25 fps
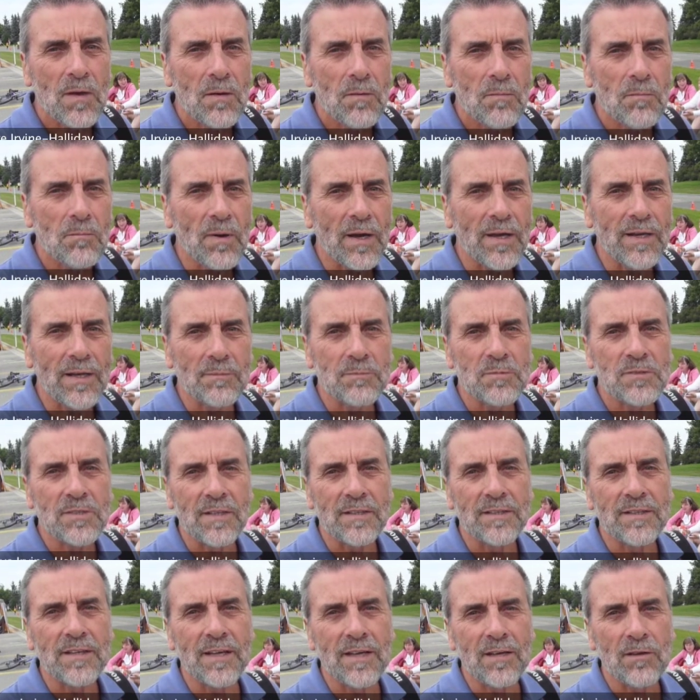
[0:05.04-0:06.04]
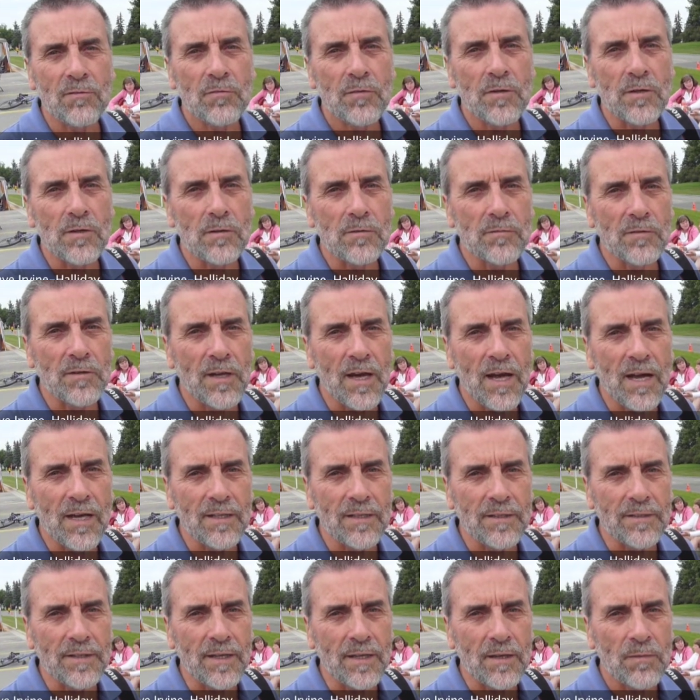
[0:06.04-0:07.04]
my name's Dave
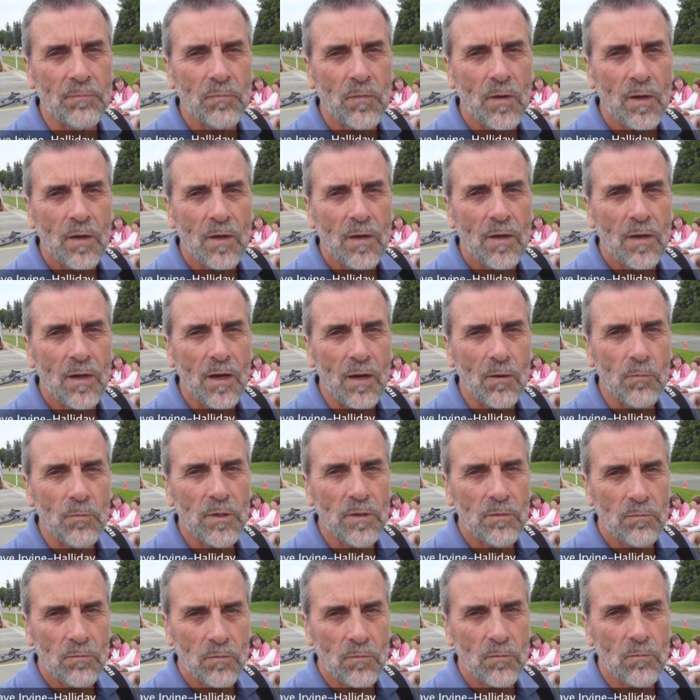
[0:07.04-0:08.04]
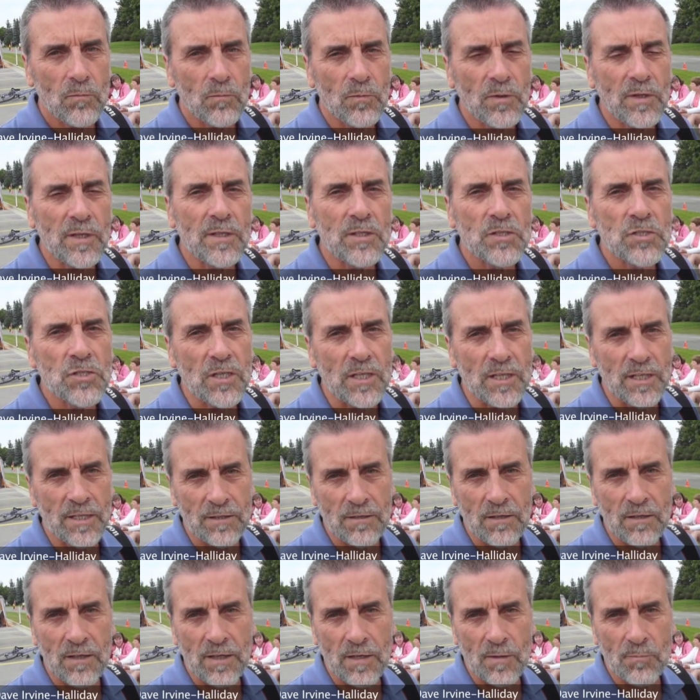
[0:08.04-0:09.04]
Irvine-Halliday. We initiated
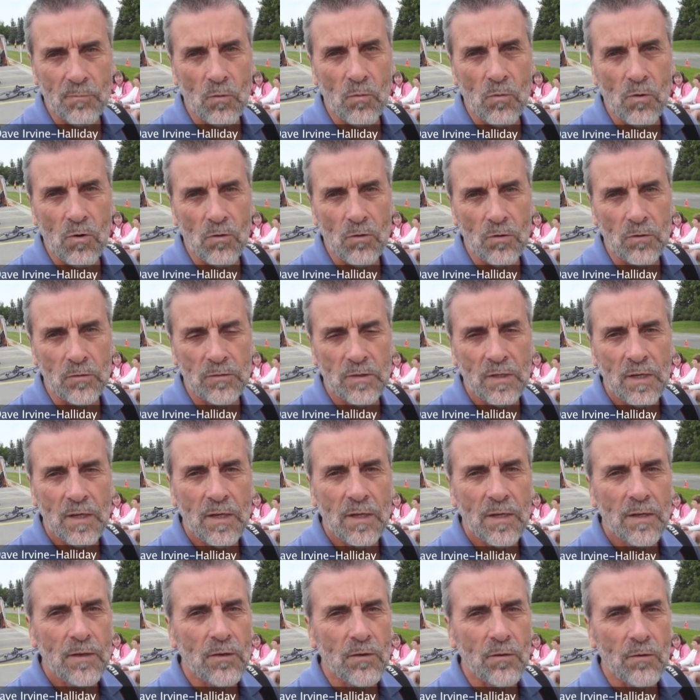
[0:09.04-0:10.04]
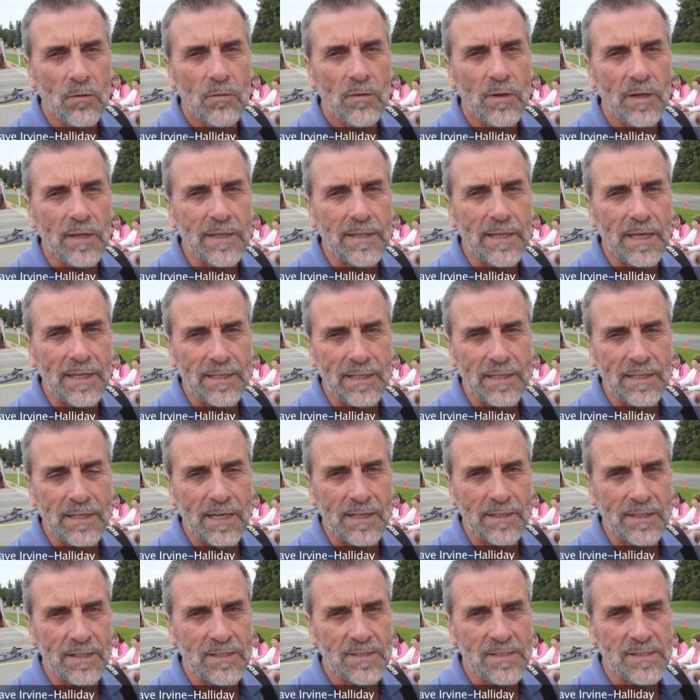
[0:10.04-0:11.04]
Light Up the World, in
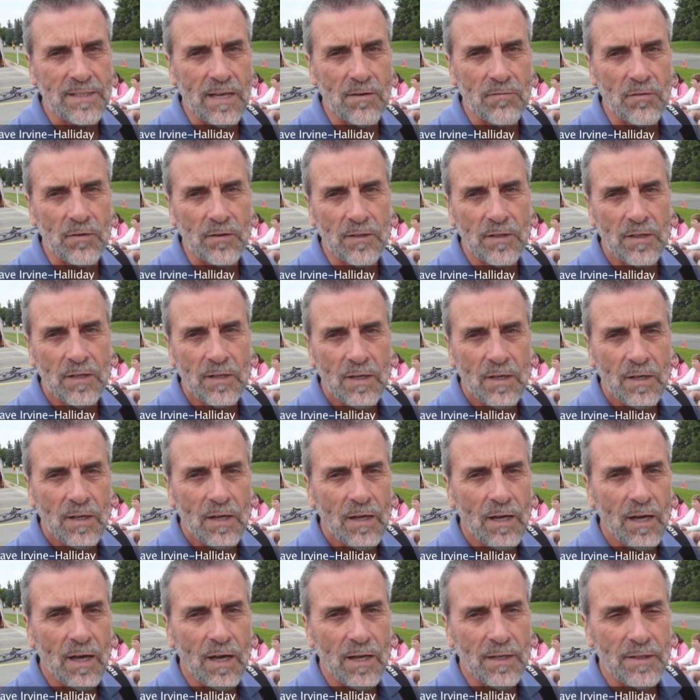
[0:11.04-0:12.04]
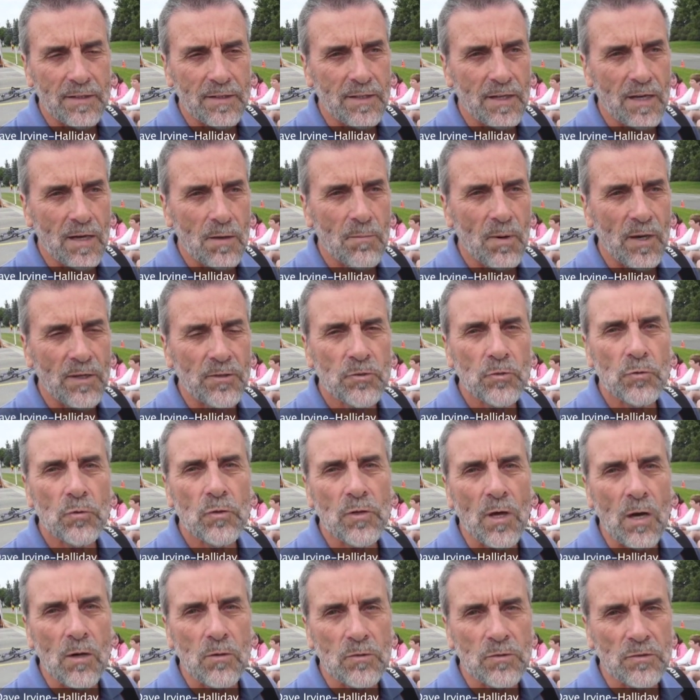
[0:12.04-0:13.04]
1997, and by
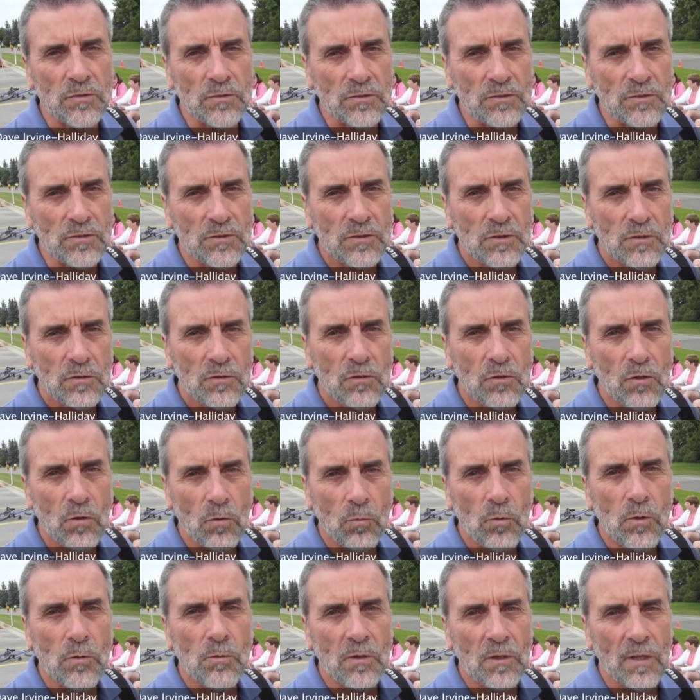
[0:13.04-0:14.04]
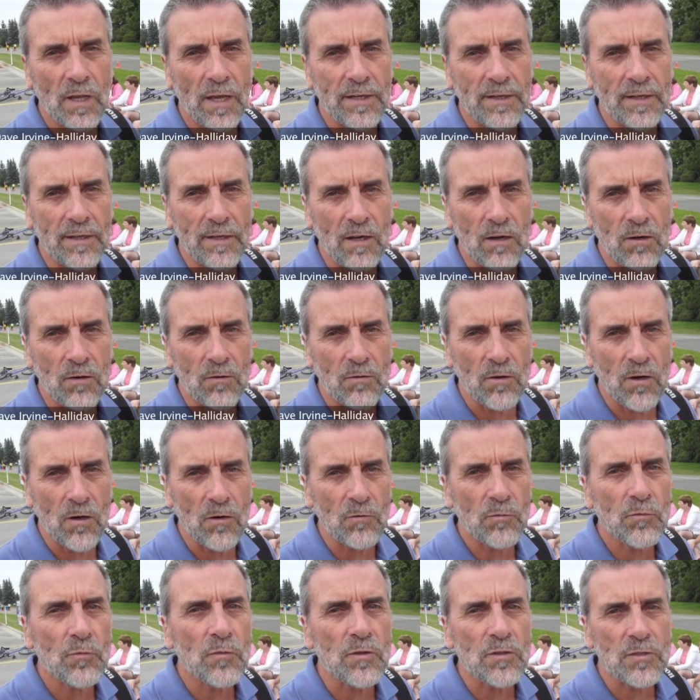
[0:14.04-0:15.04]
2000, we were lighting
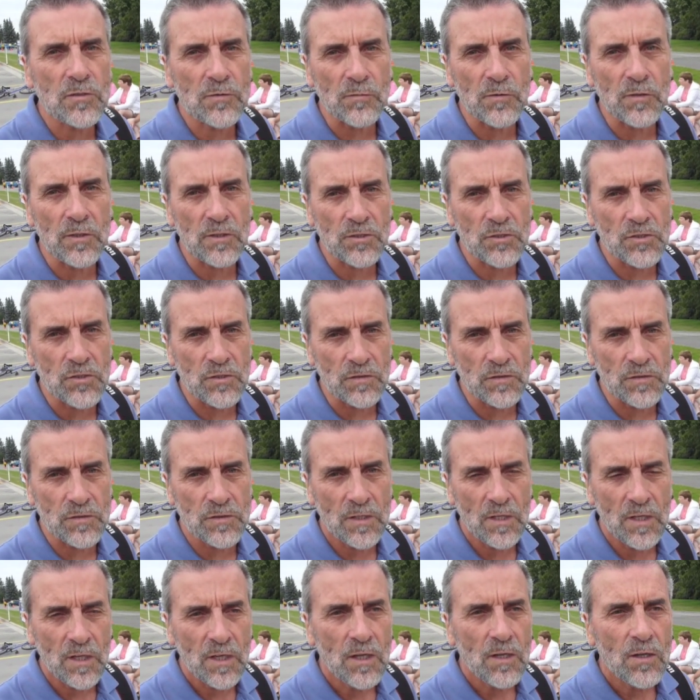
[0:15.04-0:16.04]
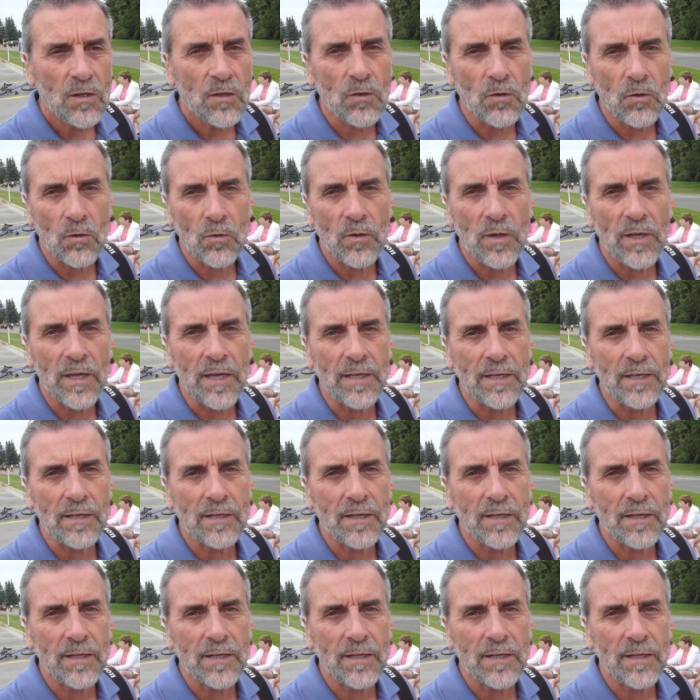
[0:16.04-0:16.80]
our first villages, in